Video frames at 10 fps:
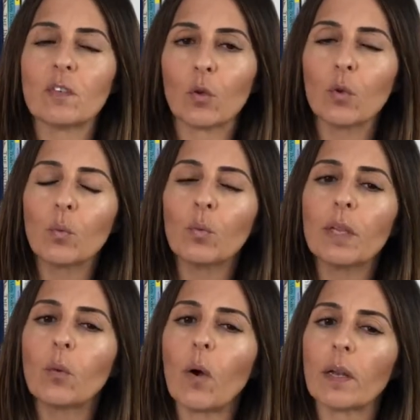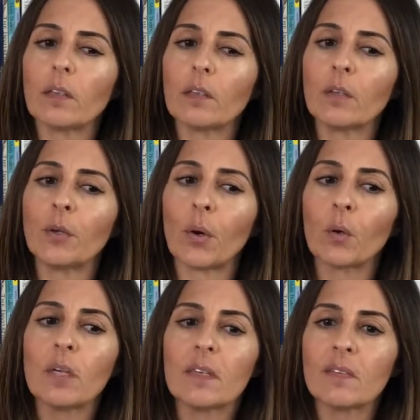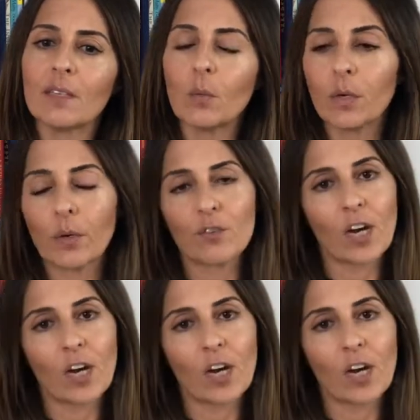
So you really want to see where your